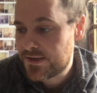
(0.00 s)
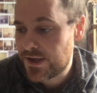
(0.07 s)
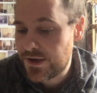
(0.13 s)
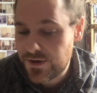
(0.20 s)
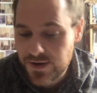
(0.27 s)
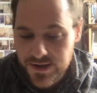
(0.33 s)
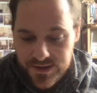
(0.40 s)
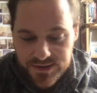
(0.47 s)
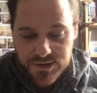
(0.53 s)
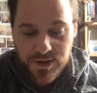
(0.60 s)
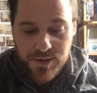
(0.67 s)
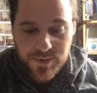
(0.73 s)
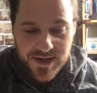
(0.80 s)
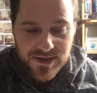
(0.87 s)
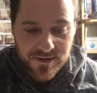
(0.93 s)
So
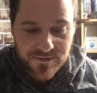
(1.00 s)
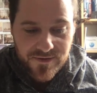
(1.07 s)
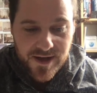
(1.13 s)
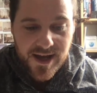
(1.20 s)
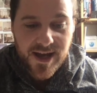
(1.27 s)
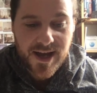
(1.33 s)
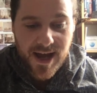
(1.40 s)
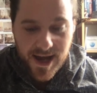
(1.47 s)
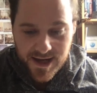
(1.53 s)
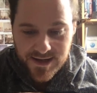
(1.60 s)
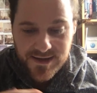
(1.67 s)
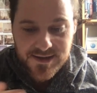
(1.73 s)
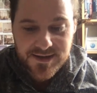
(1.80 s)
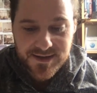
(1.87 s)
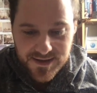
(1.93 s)
I went off there
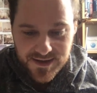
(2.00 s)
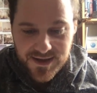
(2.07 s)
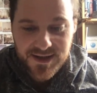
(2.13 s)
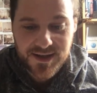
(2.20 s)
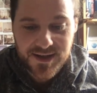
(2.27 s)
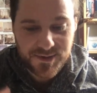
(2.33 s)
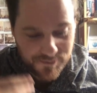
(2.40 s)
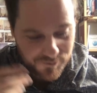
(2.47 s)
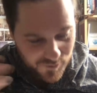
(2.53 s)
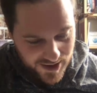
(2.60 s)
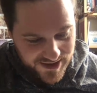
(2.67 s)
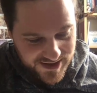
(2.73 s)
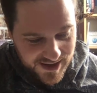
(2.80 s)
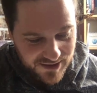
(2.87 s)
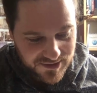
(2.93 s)
and
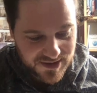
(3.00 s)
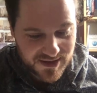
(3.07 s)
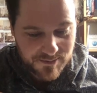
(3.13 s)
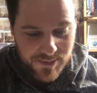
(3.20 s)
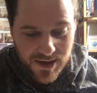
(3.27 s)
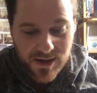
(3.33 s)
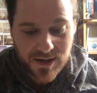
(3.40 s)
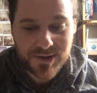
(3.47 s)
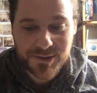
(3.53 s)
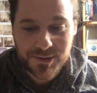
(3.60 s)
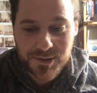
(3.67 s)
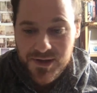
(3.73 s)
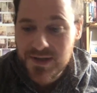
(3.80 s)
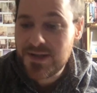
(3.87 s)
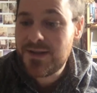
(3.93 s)
went out to
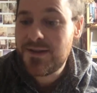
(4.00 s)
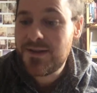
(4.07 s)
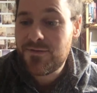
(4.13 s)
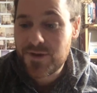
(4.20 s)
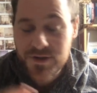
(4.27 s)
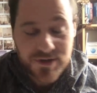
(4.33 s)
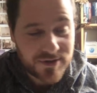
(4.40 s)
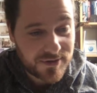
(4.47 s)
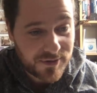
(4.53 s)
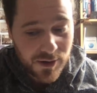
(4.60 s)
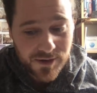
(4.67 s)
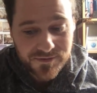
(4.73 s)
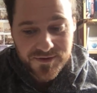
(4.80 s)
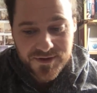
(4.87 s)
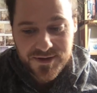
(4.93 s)
Nepal,
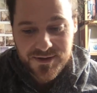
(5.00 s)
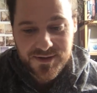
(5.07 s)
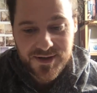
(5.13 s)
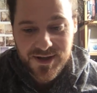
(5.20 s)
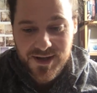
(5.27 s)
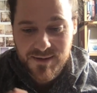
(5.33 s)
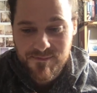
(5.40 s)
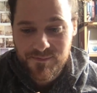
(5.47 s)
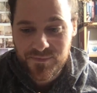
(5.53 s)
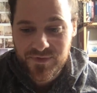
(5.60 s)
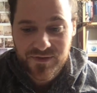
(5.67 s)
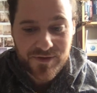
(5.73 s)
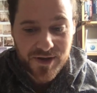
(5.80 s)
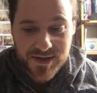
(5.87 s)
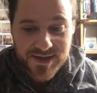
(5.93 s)
photographed
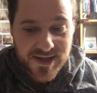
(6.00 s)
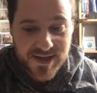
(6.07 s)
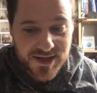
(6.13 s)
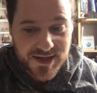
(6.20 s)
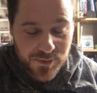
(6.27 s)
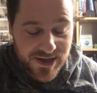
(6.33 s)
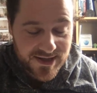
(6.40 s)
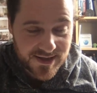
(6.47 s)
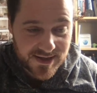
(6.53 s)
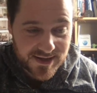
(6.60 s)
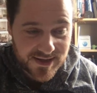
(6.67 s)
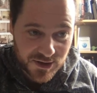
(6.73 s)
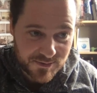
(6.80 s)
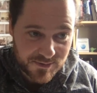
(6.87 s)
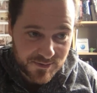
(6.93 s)
for 6 weeks at
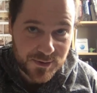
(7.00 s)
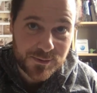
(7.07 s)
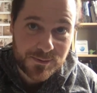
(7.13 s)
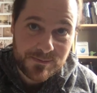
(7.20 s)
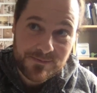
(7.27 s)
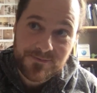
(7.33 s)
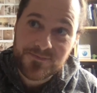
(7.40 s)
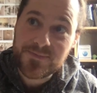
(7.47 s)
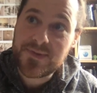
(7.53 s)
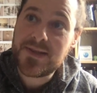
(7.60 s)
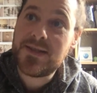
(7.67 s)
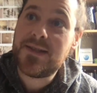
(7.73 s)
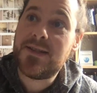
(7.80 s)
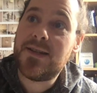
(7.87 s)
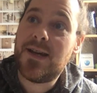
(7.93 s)
this hospital.
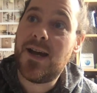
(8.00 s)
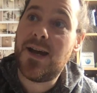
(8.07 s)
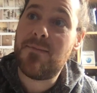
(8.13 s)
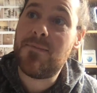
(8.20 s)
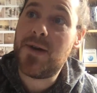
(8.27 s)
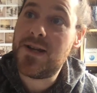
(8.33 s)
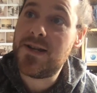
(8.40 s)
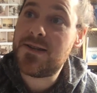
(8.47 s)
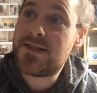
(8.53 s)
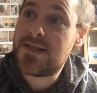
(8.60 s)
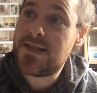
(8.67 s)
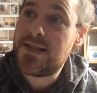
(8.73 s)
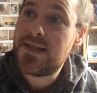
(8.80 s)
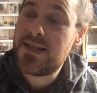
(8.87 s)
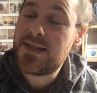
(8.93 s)

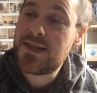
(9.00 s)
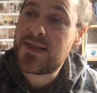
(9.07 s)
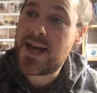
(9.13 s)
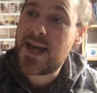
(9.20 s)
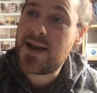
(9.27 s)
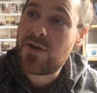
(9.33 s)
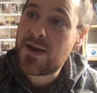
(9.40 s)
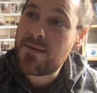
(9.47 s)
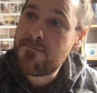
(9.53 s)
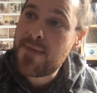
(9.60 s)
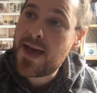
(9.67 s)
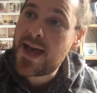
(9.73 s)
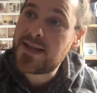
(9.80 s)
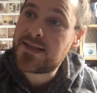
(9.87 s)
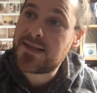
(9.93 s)
And there I
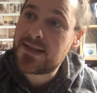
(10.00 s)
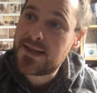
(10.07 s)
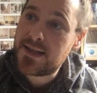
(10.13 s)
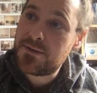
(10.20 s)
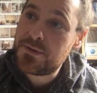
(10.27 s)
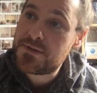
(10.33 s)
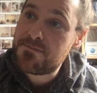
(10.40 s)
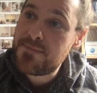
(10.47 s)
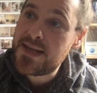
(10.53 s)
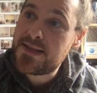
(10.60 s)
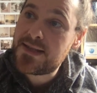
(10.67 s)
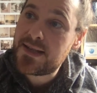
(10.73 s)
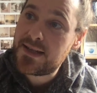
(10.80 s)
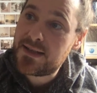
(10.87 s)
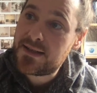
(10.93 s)
met, I think it was
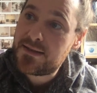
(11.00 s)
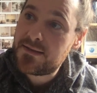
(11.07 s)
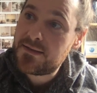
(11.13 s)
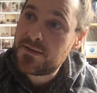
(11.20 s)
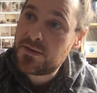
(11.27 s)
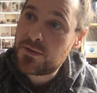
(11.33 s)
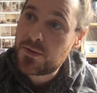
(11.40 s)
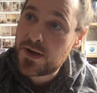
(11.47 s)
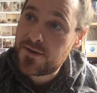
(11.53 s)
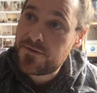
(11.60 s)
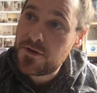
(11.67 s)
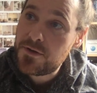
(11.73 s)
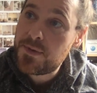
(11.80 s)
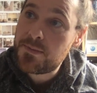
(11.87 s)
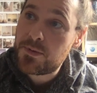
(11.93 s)
meeting quite a
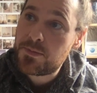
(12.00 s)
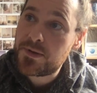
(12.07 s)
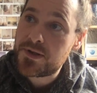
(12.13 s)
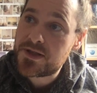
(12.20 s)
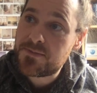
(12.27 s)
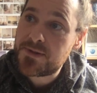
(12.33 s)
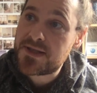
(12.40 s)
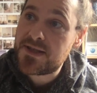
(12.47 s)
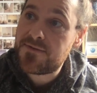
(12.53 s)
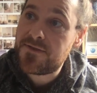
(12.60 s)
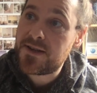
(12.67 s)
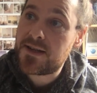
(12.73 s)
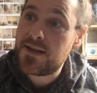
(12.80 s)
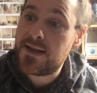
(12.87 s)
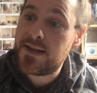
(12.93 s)
few people, but
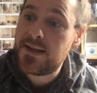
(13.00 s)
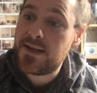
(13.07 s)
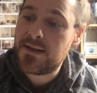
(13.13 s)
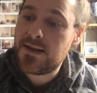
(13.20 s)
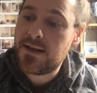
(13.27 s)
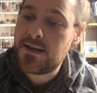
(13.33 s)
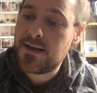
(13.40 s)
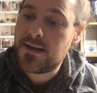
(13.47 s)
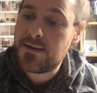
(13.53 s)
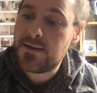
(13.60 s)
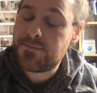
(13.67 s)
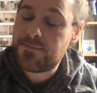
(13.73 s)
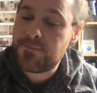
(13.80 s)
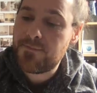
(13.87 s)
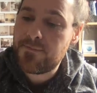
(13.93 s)
specifically a
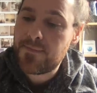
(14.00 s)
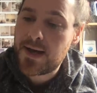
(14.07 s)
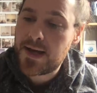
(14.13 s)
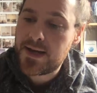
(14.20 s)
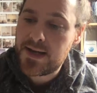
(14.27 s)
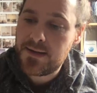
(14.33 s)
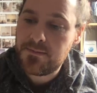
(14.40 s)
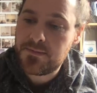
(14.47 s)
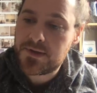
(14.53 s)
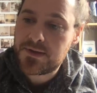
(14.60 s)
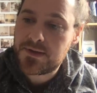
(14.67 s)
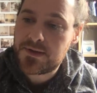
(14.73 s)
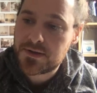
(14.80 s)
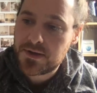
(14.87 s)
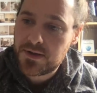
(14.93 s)
man
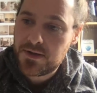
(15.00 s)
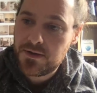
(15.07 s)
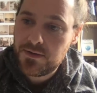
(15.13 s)
named Dr.